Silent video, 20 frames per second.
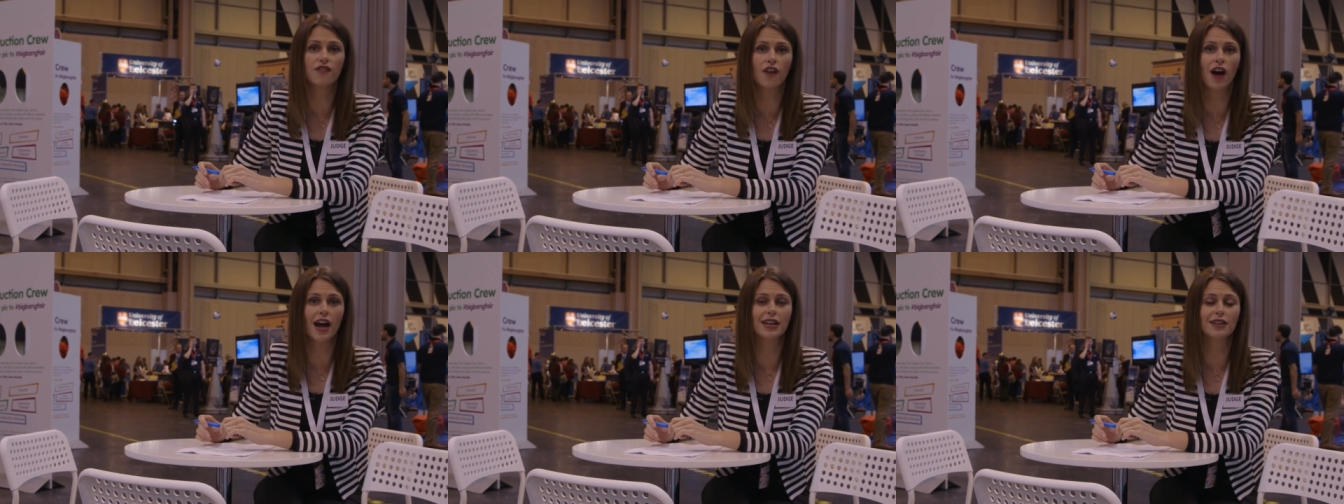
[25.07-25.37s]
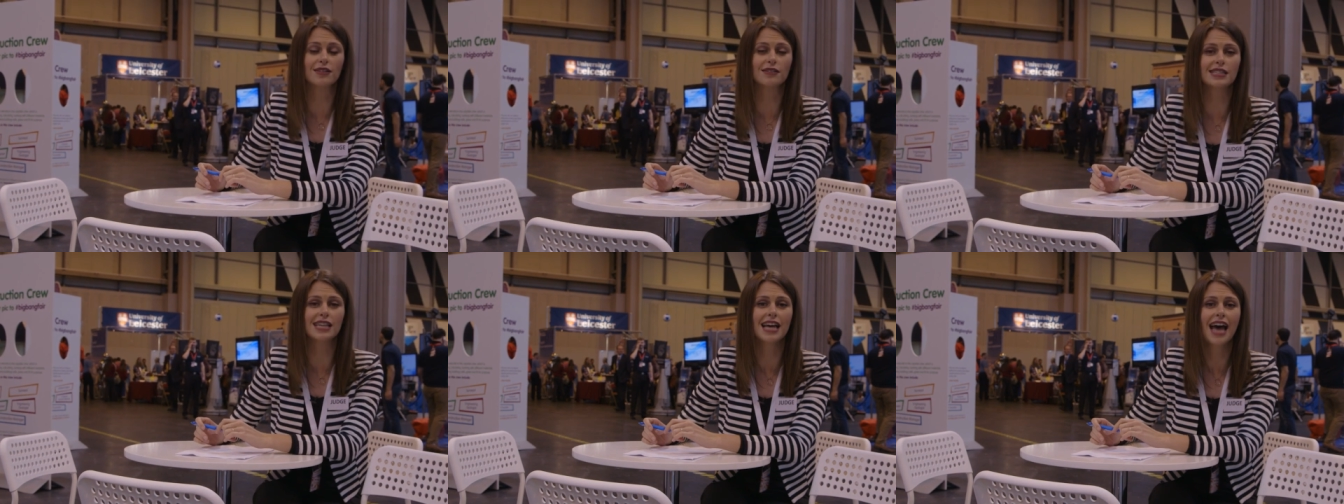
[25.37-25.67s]

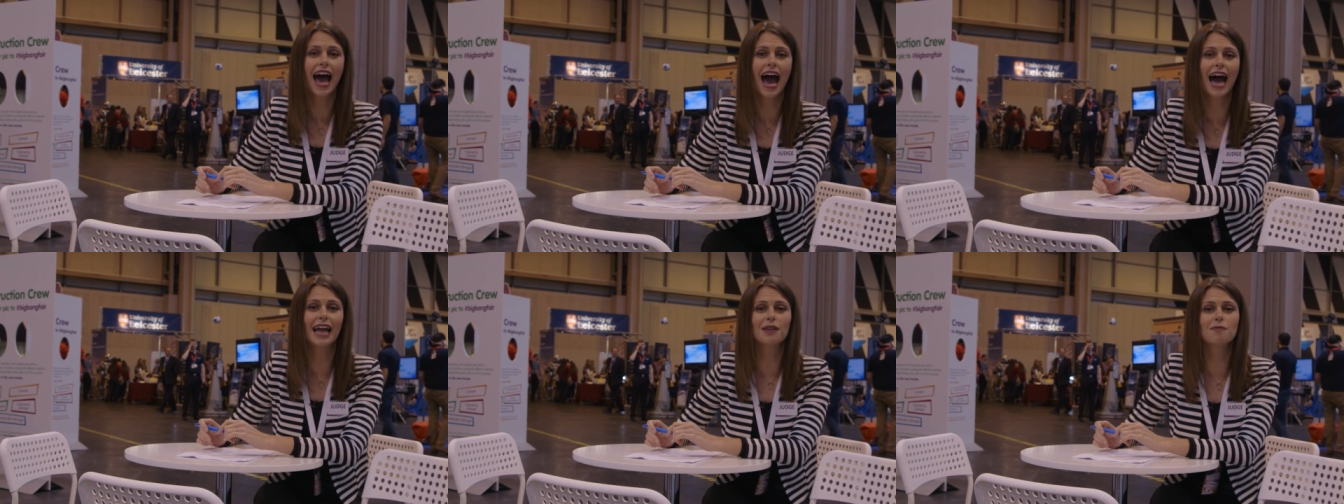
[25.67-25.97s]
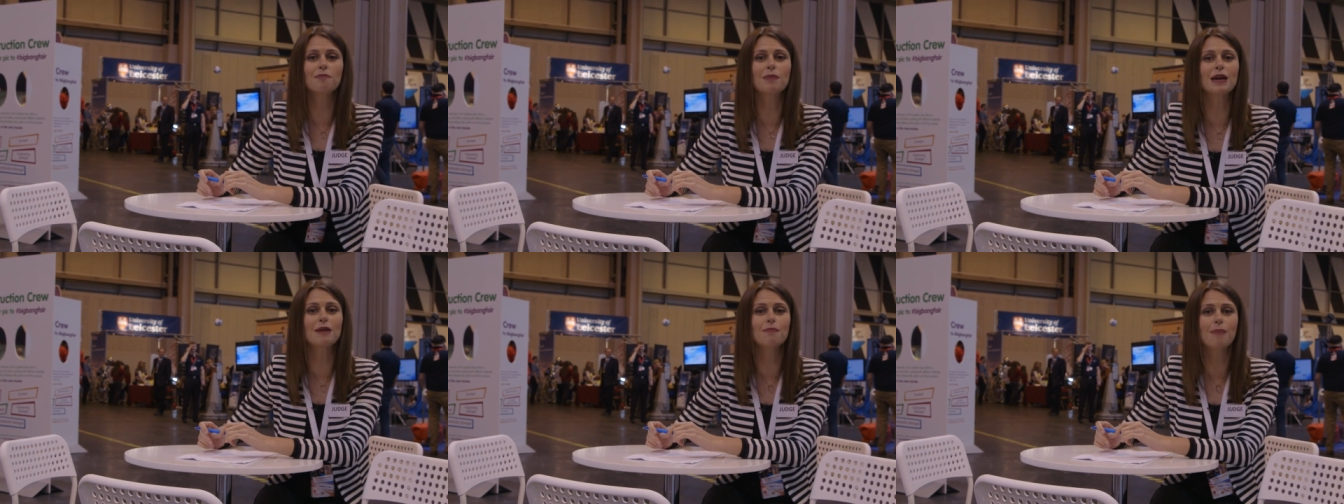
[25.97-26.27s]
Finals at the
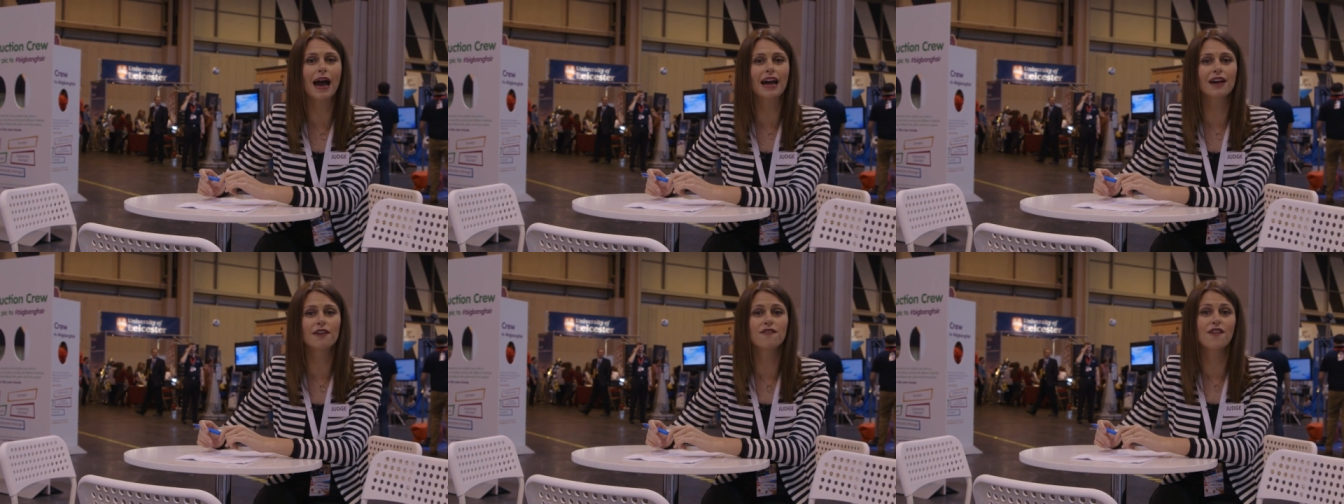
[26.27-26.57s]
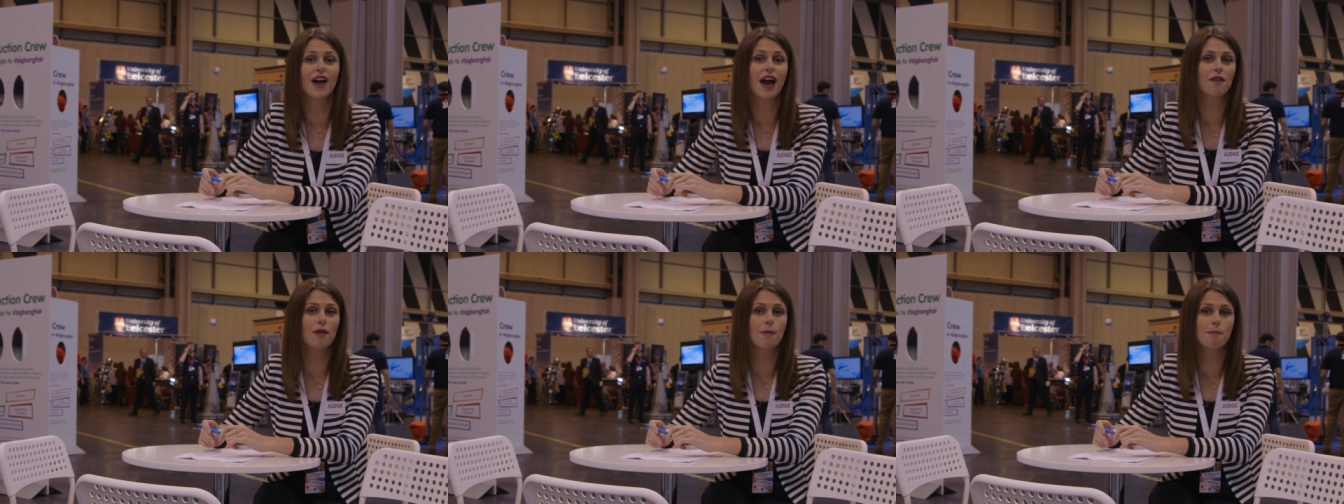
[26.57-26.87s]
Big Bang
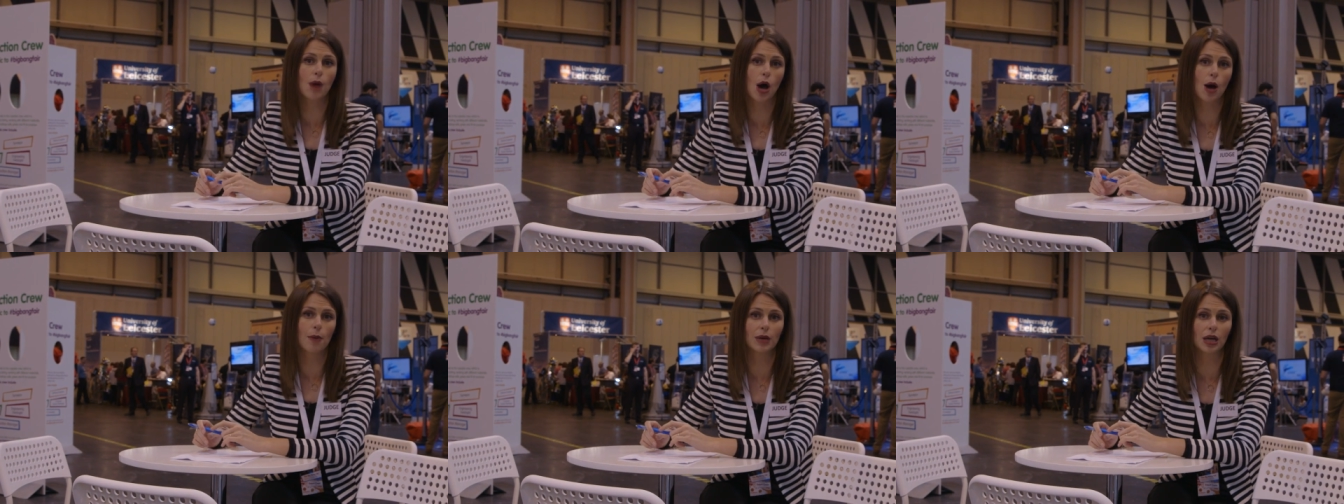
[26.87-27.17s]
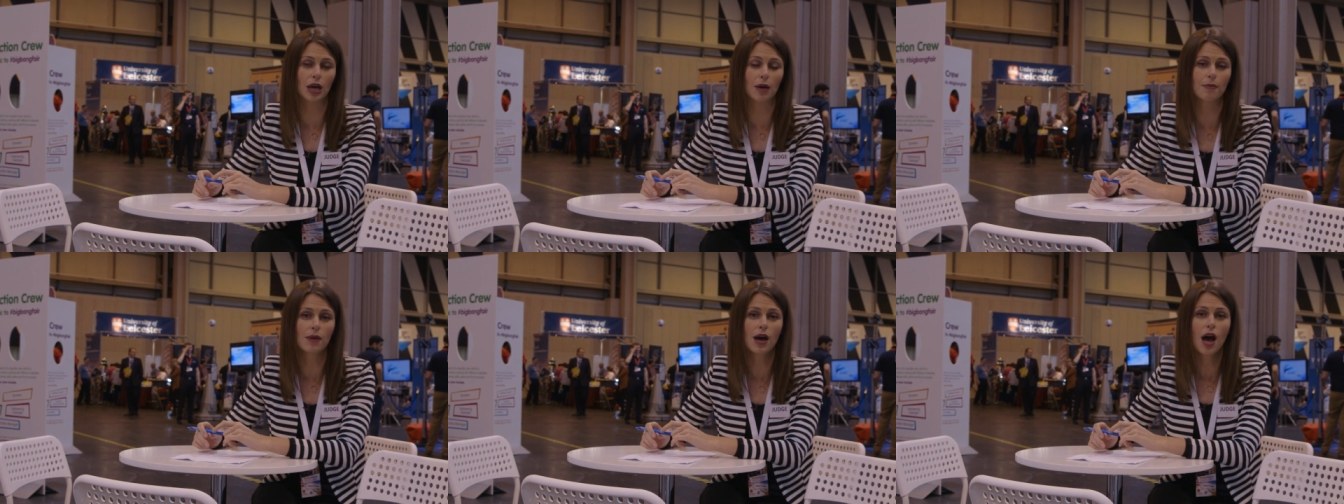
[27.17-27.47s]
Fair in
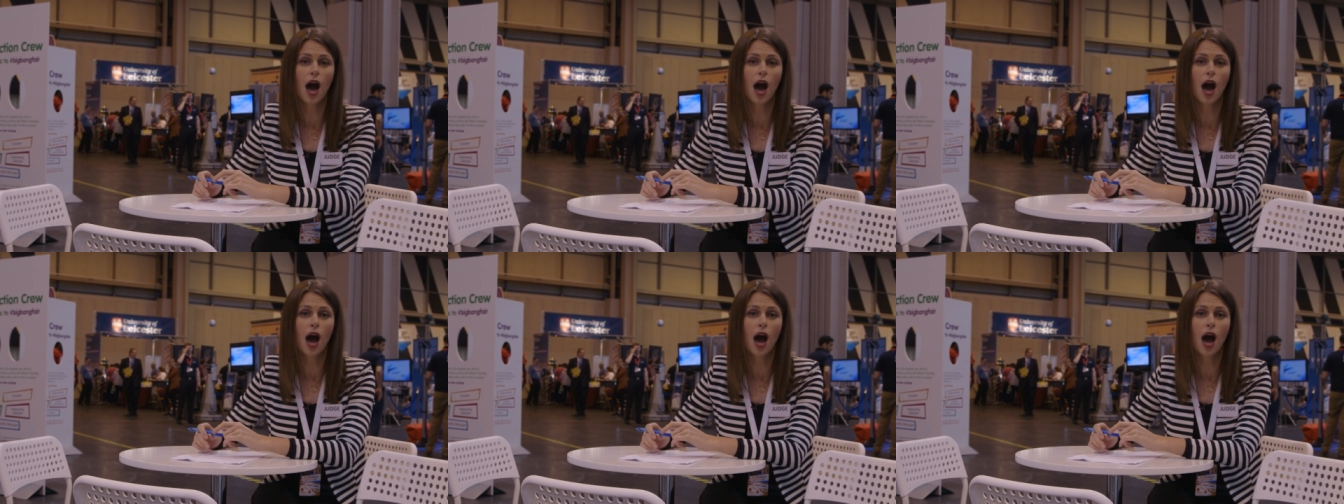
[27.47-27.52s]
Birmingham.